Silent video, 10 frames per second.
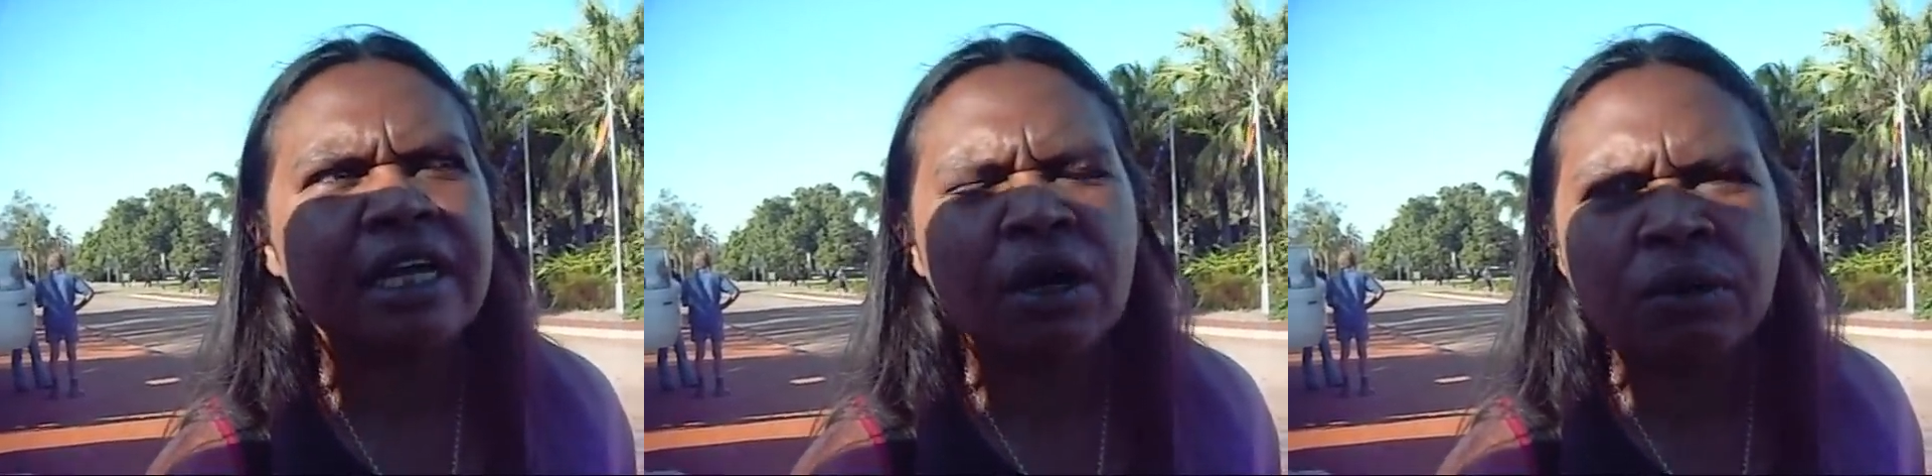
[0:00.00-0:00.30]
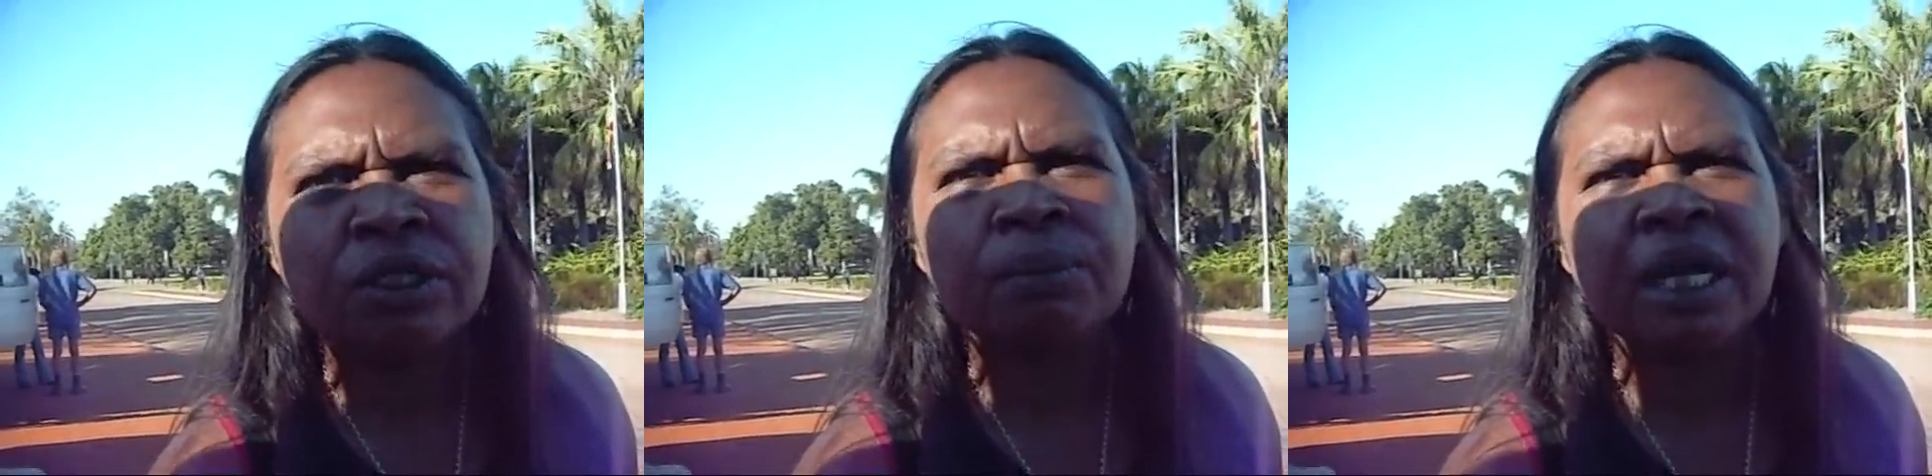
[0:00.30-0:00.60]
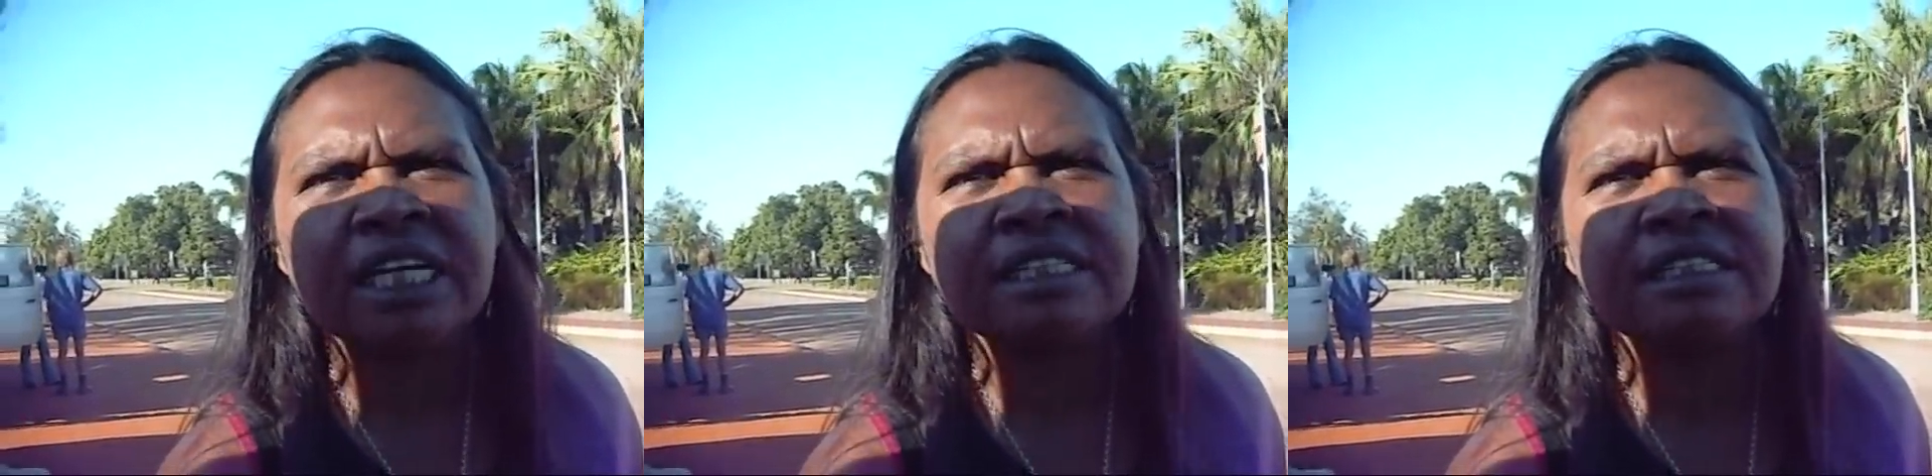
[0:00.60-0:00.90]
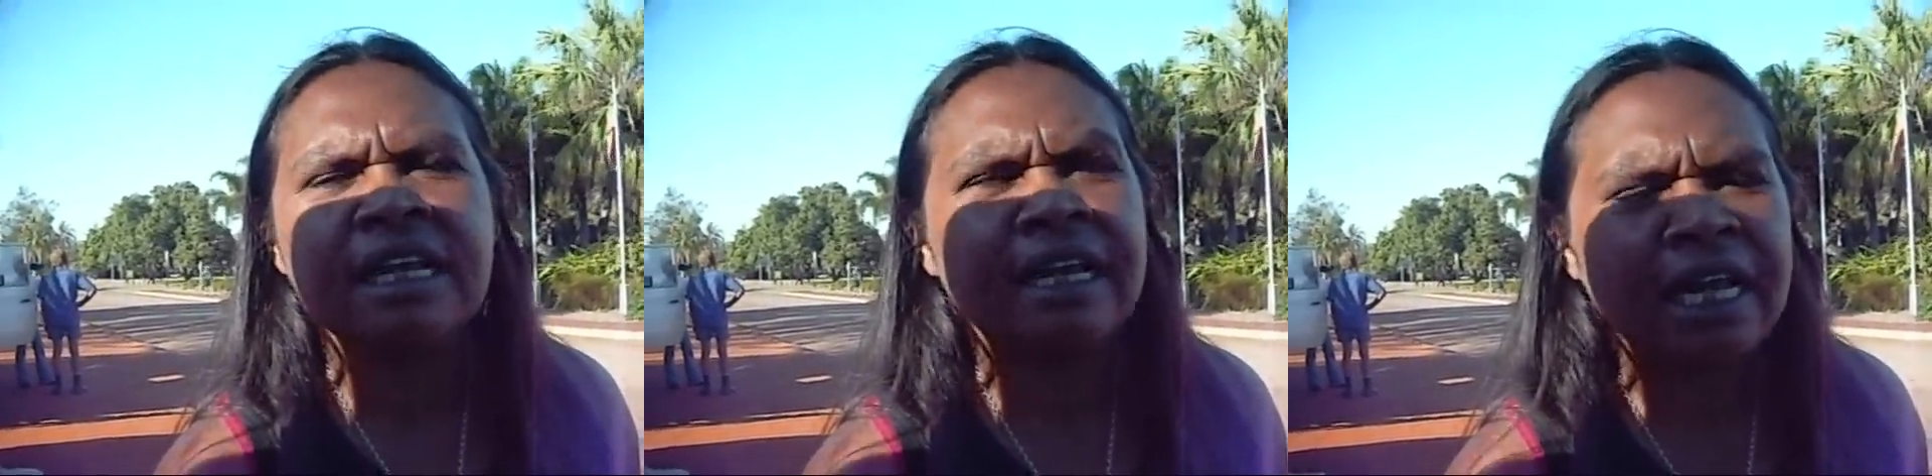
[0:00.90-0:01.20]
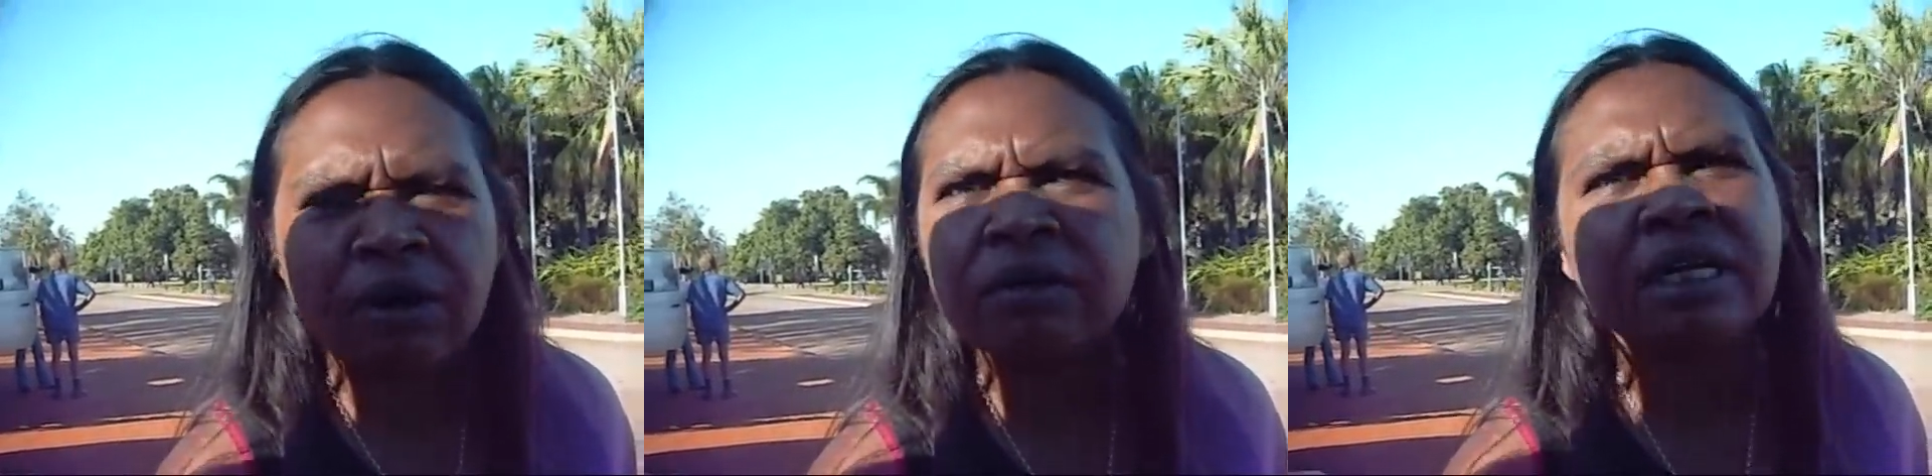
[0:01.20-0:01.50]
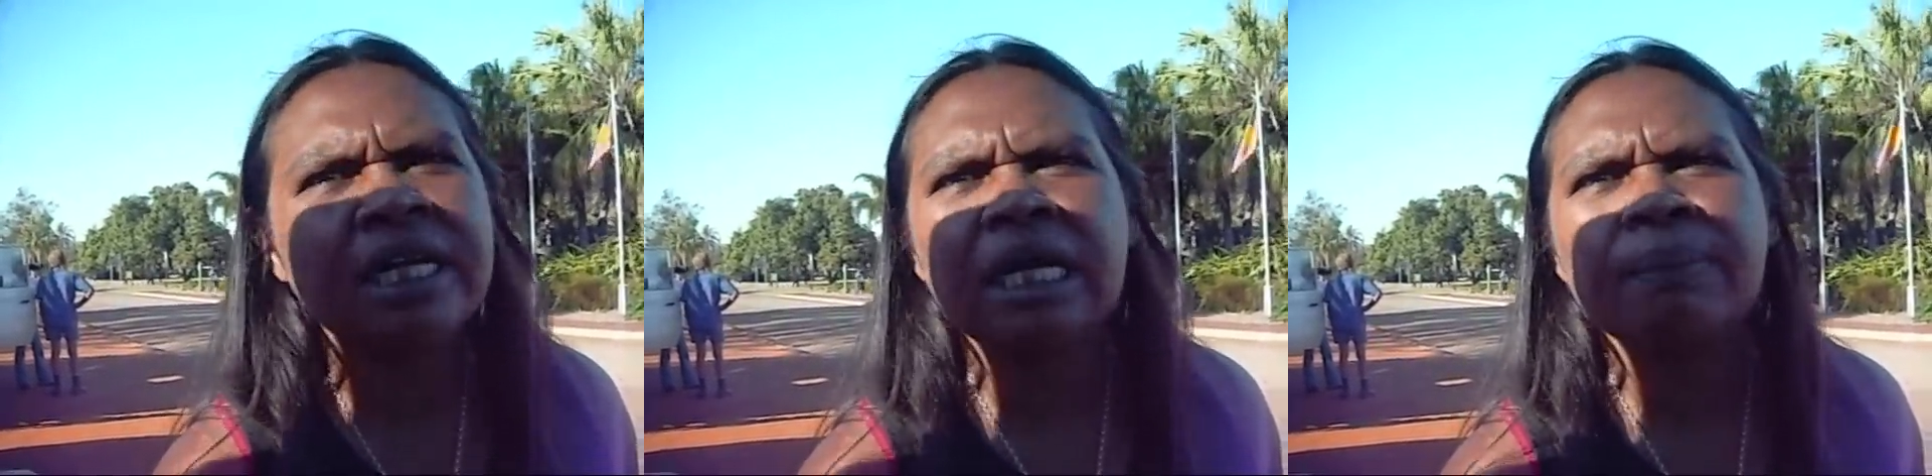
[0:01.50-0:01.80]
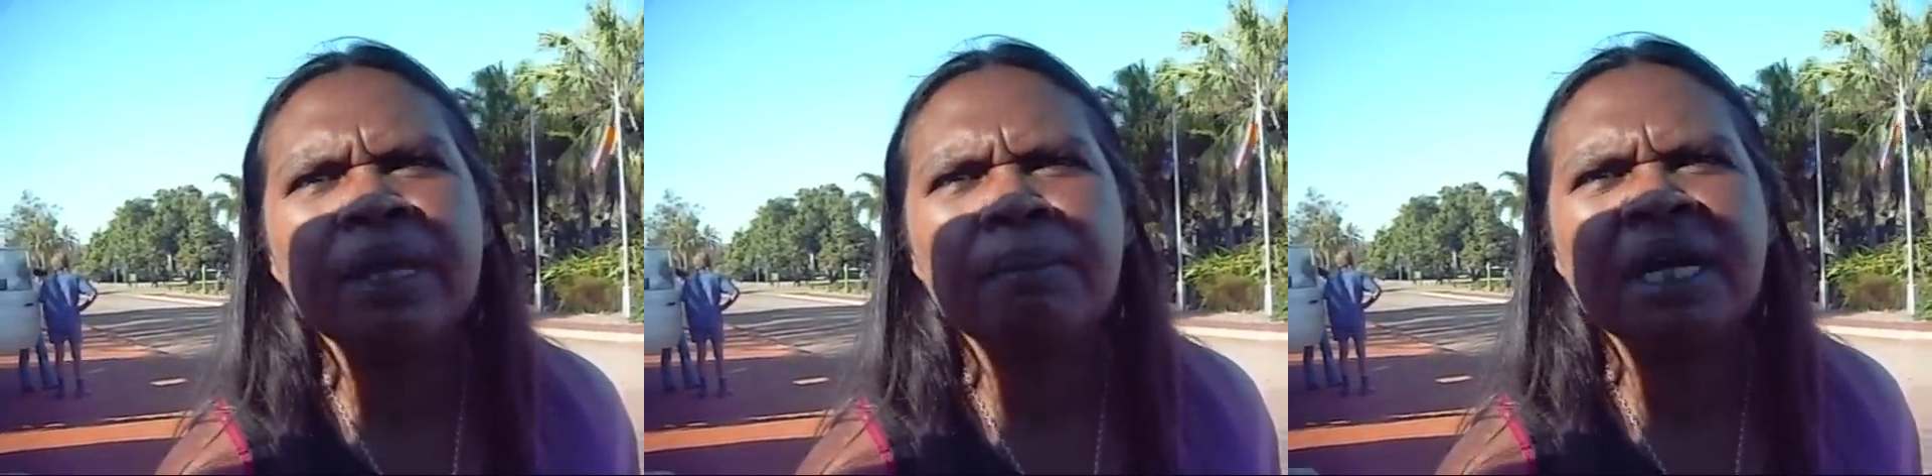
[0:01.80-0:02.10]
they go into places and they don't clean
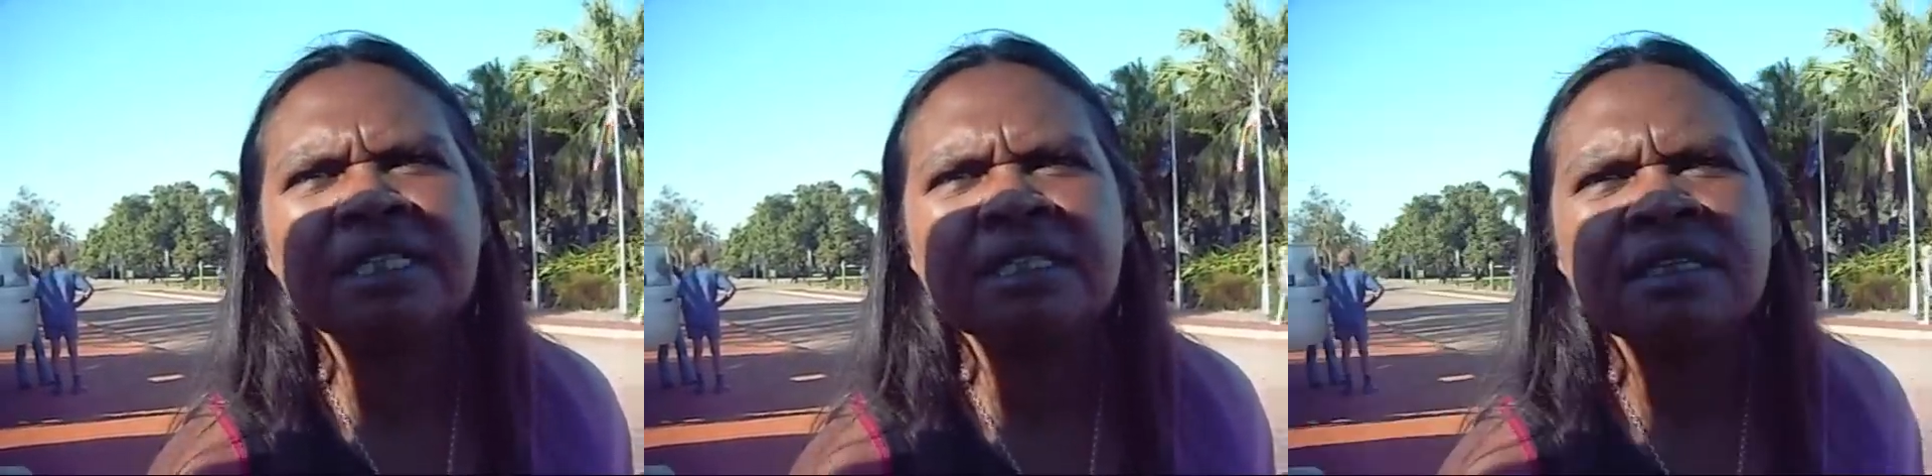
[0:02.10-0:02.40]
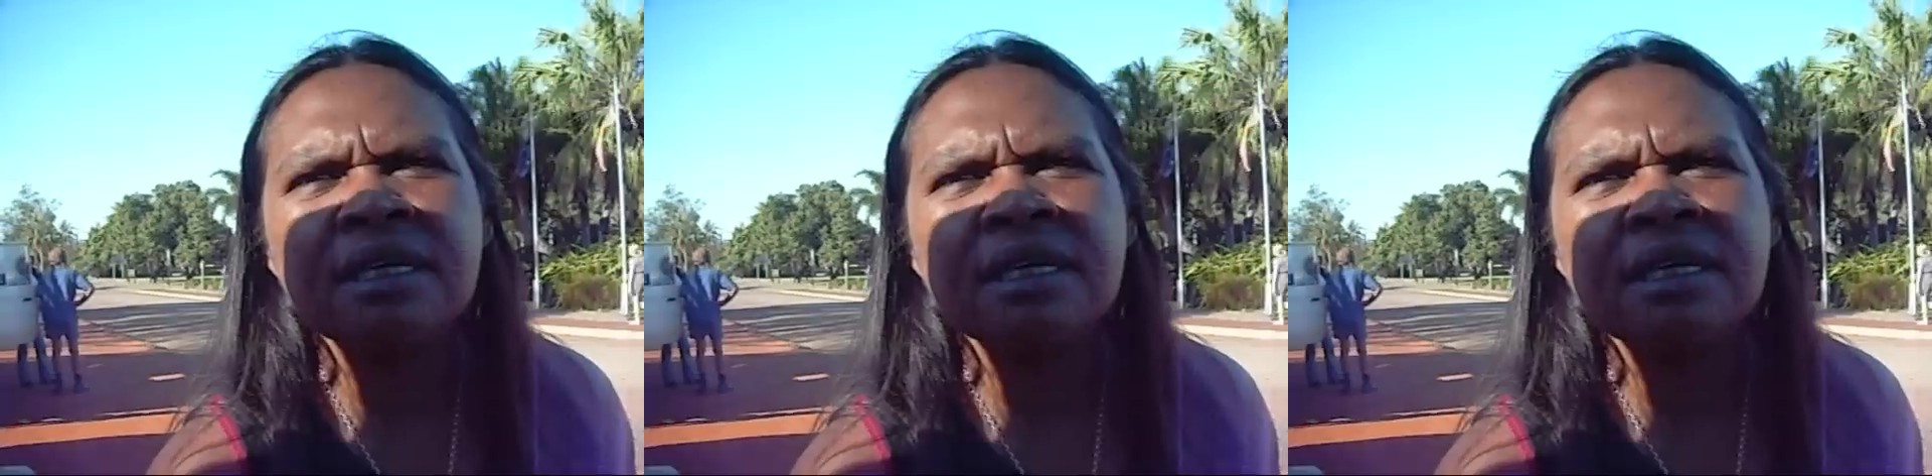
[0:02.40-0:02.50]
up their mess